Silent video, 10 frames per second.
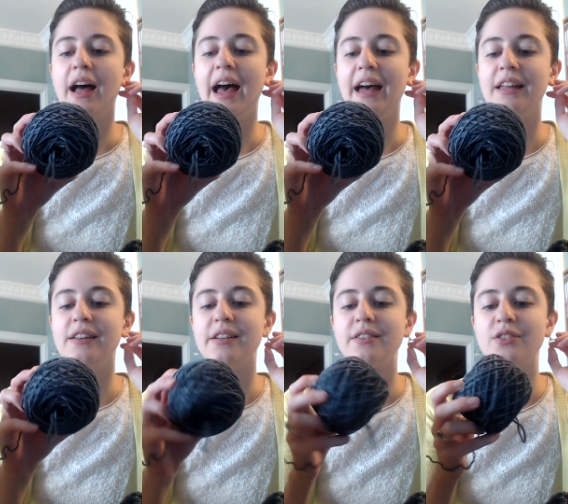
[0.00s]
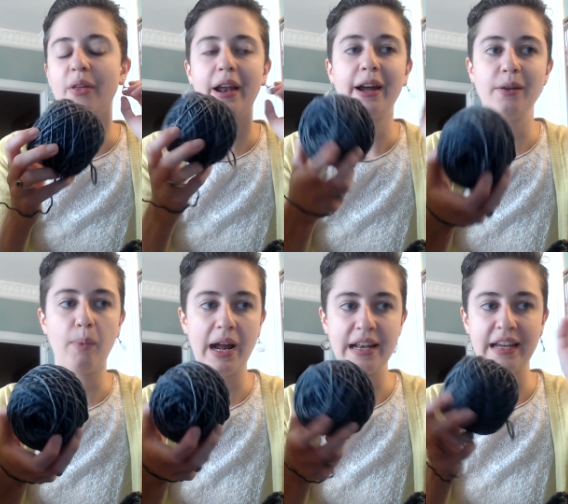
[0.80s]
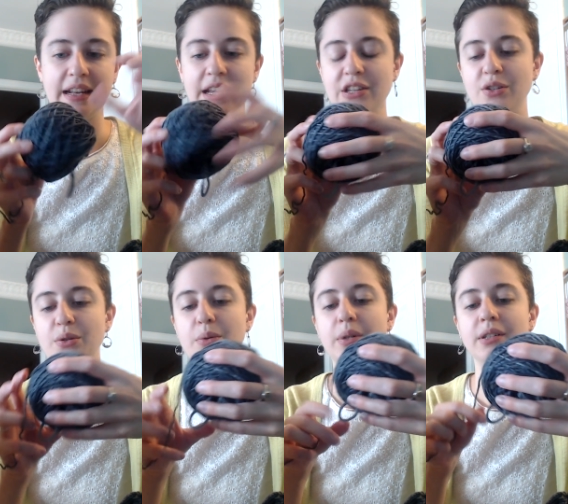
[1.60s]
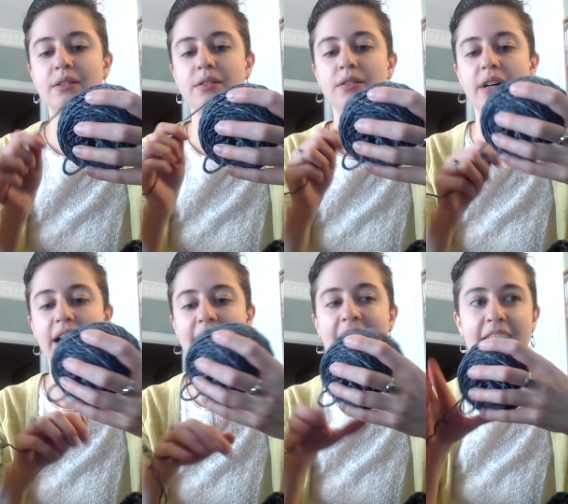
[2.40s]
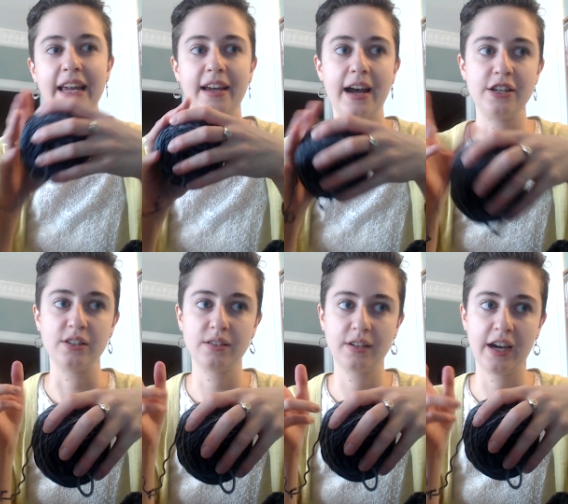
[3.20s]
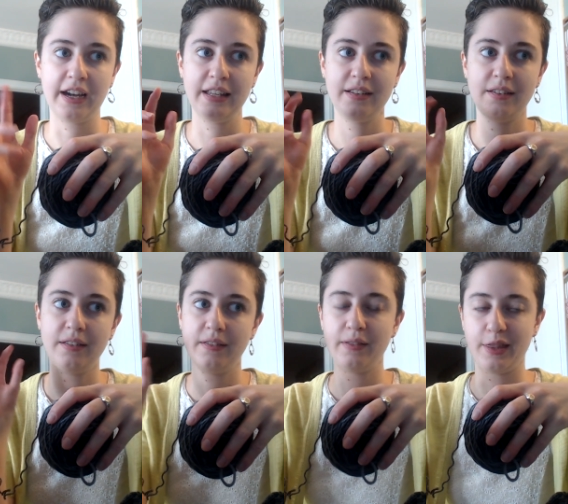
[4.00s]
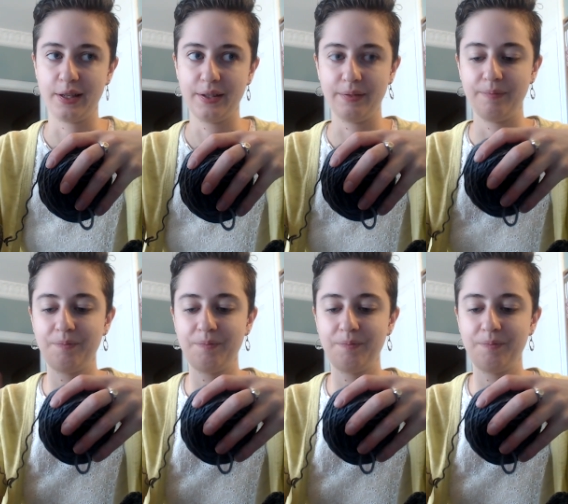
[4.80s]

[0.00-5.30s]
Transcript: and so that I could wind it into a cake, I just cut the